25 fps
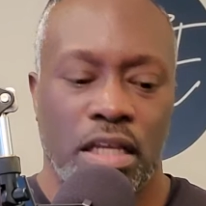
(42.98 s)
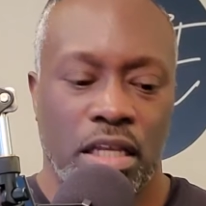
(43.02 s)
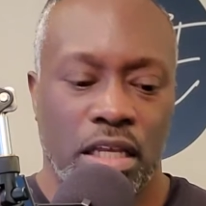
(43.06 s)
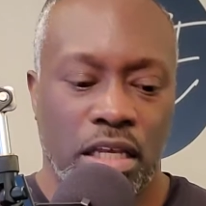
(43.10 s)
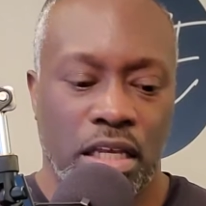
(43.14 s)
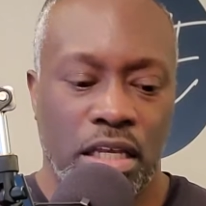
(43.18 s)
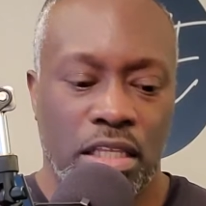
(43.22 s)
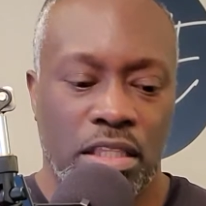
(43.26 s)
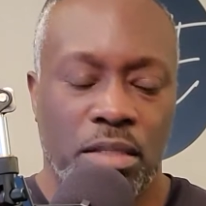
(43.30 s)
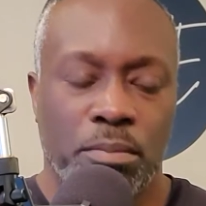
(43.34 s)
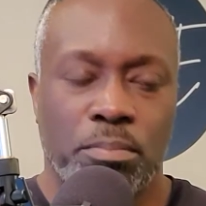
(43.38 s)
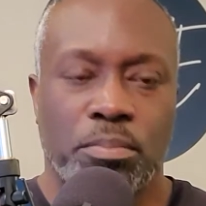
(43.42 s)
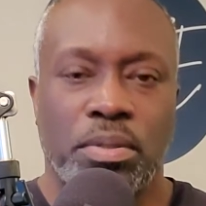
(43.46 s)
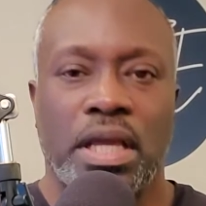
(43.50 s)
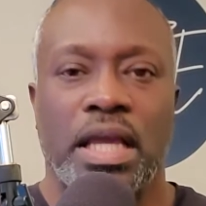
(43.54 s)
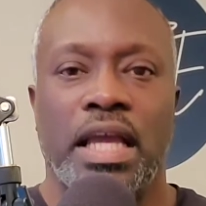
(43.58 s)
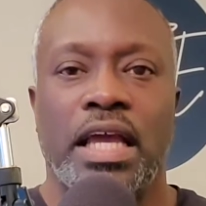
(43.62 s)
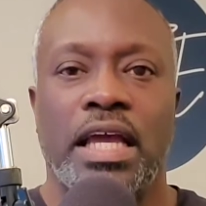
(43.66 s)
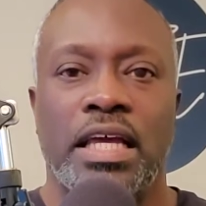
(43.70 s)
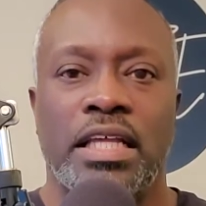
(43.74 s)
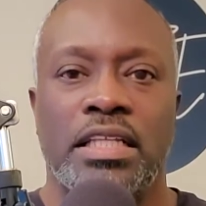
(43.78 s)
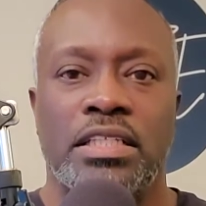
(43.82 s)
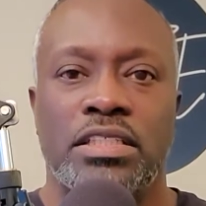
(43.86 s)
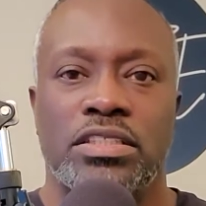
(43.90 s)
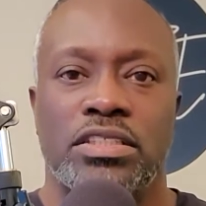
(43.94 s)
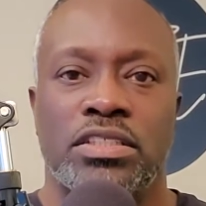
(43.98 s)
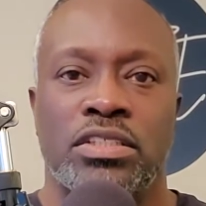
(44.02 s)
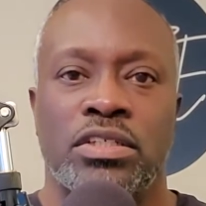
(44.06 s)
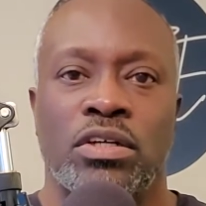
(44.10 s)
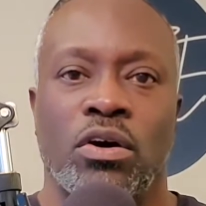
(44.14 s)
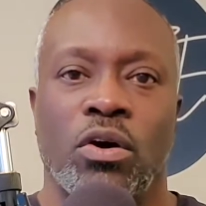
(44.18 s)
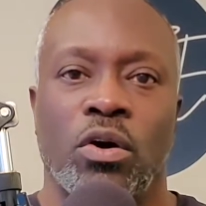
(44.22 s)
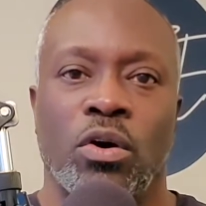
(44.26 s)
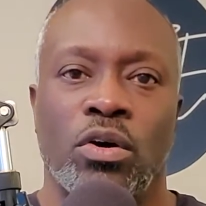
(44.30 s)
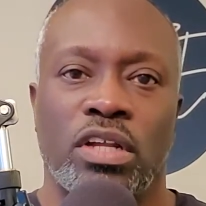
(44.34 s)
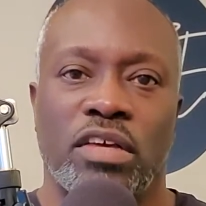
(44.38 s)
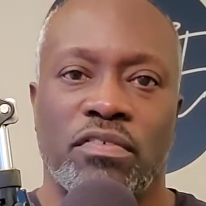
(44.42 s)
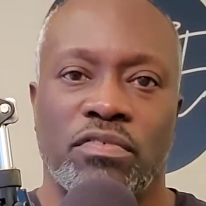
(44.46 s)
It depends
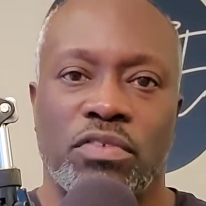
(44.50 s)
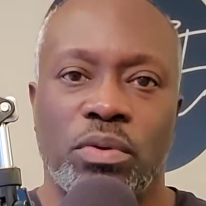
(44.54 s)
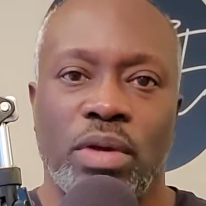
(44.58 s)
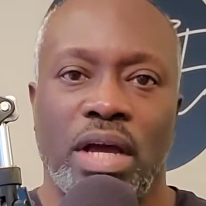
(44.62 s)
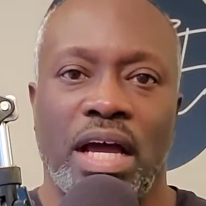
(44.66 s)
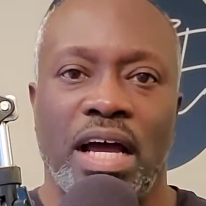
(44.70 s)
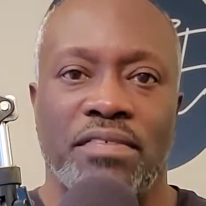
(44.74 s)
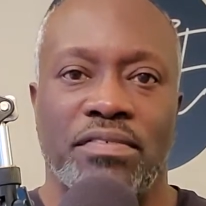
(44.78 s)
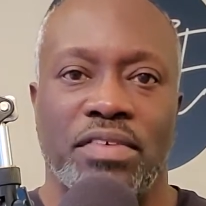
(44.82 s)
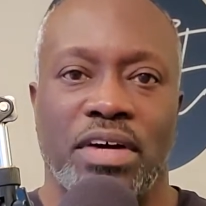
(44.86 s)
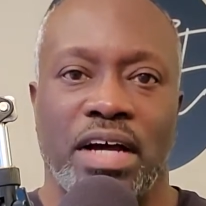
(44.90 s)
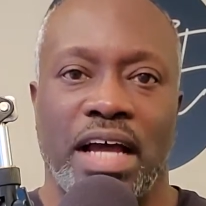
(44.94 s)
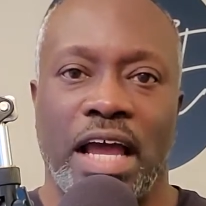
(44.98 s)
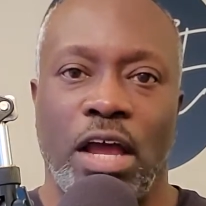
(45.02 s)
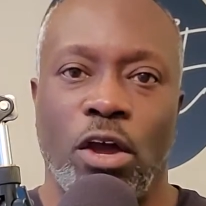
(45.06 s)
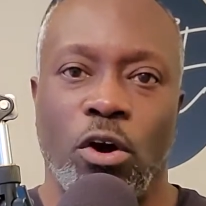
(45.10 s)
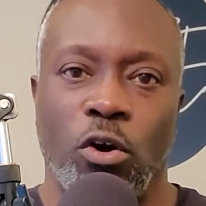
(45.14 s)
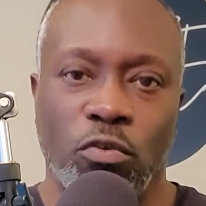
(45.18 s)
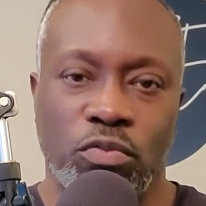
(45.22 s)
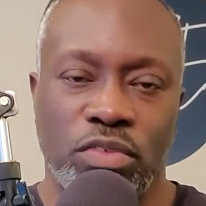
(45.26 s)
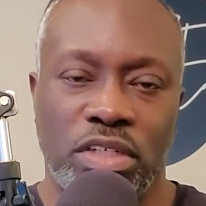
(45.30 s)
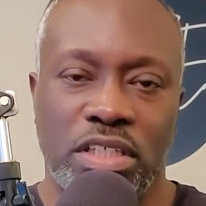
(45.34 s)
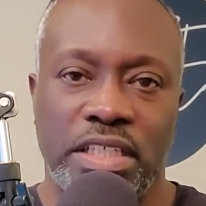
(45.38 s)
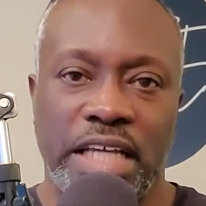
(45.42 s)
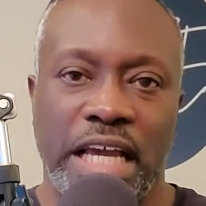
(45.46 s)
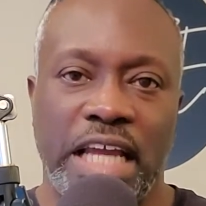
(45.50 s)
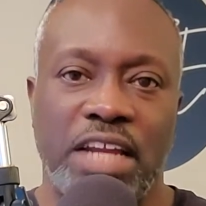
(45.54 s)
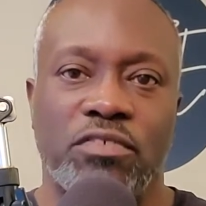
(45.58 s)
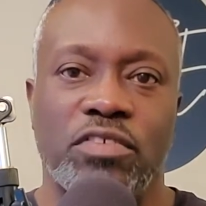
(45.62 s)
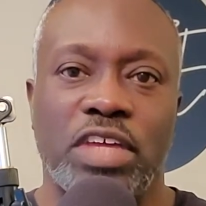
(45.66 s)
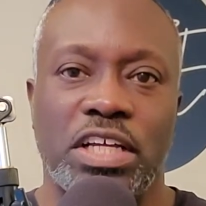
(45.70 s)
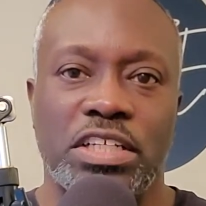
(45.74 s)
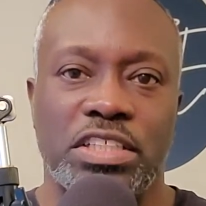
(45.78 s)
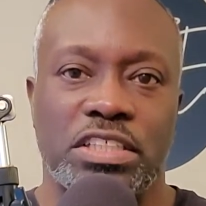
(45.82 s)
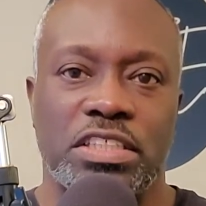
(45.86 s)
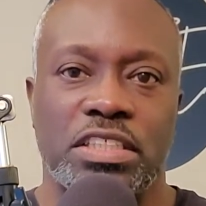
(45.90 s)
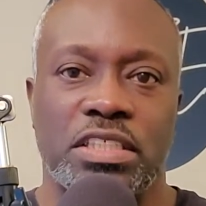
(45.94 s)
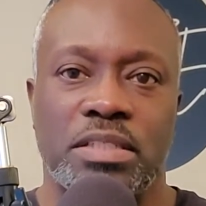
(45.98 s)
on if you have a healthy dating
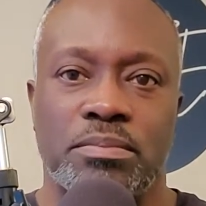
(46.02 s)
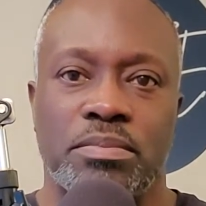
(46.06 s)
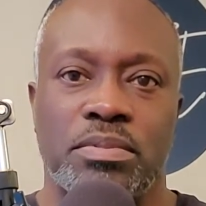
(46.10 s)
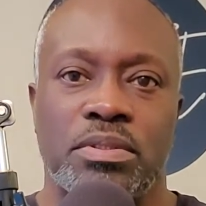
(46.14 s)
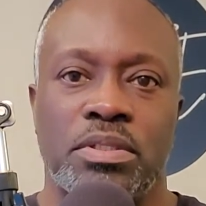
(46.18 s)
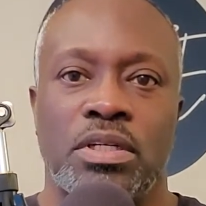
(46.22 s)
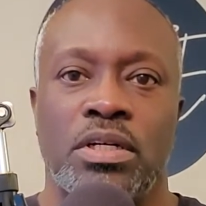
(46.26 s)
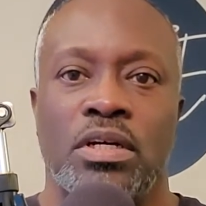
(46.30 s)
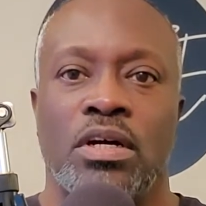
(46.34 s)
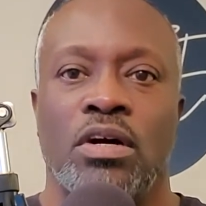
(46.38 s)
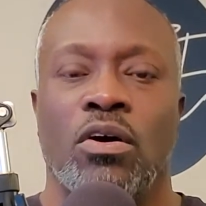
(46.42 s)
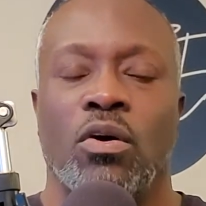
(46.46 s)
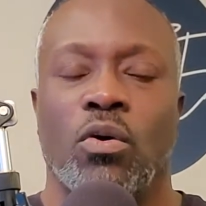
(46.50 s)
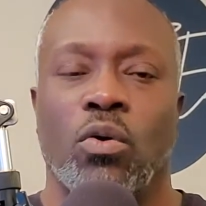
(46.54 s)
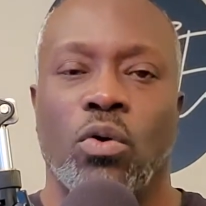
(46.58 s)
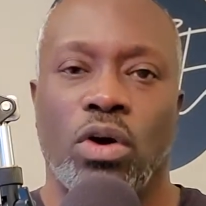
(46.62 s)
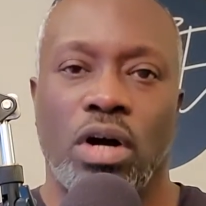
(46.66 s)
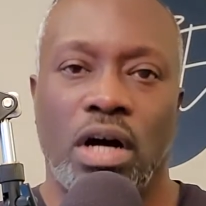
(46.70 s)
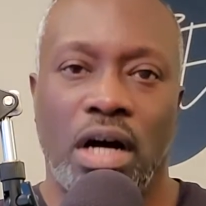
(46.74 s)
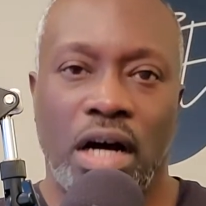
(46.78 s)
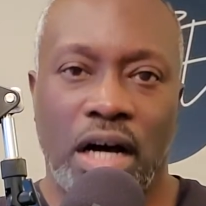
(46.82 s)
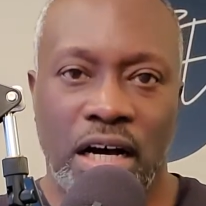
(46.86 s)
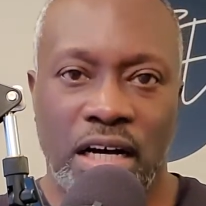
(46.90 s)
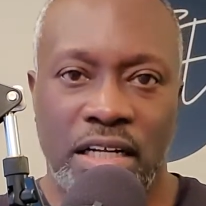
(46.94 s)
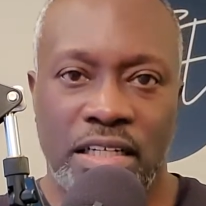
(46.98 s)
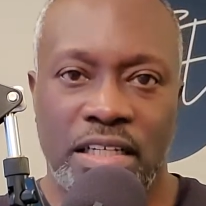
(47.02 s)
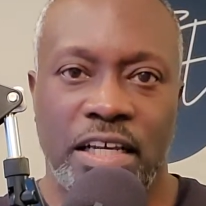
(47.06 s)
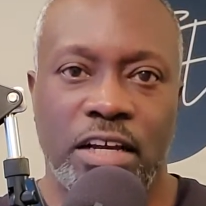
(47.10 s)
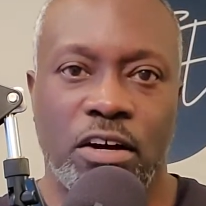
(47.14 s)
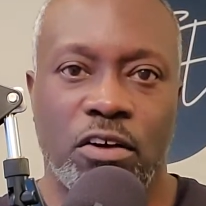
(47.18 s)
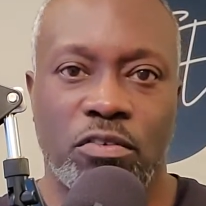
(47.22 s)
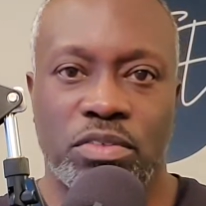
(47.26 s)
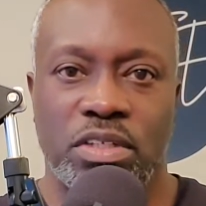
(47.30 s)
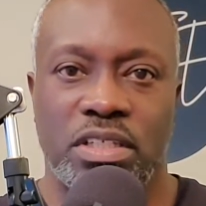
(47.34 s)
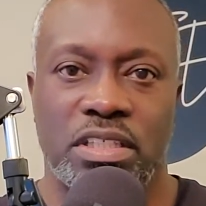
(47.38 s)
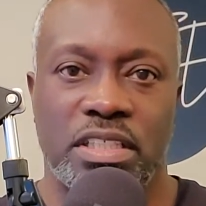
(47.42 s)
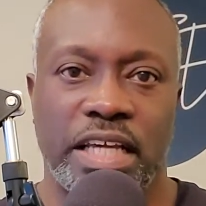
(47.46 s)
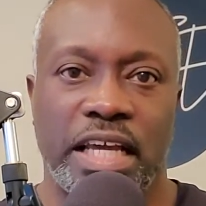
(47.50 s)
relationship or an
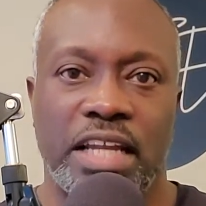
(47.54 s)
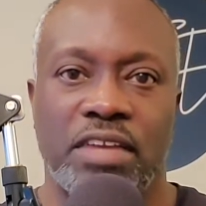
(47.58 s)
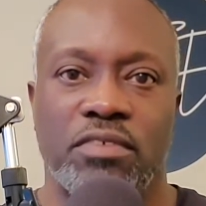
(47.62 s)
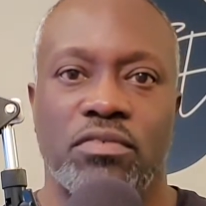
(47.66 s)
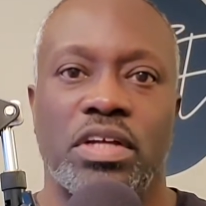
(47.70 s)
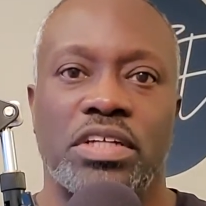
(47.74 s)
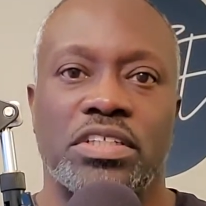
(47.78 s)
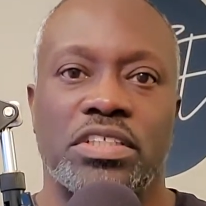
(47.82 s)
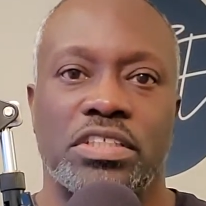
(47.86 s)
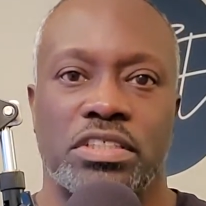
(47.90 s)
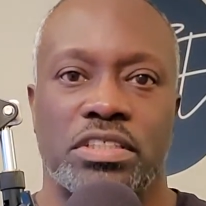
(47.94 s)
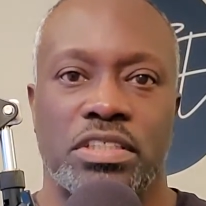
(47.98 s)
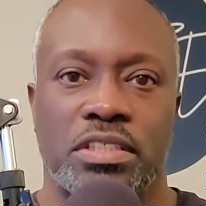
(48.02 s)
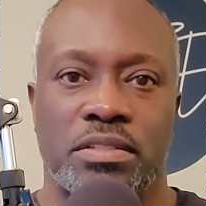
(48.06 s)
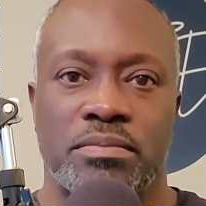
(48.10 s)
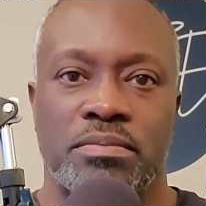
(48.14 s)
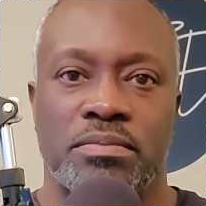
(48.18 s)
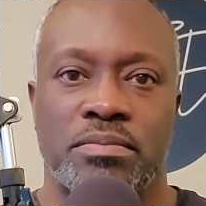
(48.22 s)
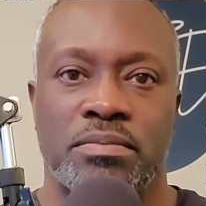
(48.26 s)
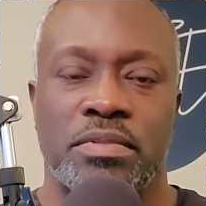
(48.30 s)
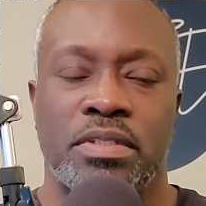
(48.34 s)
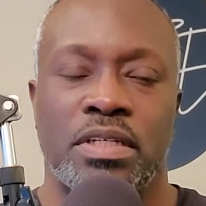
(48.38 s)
unhealthy dating relationship.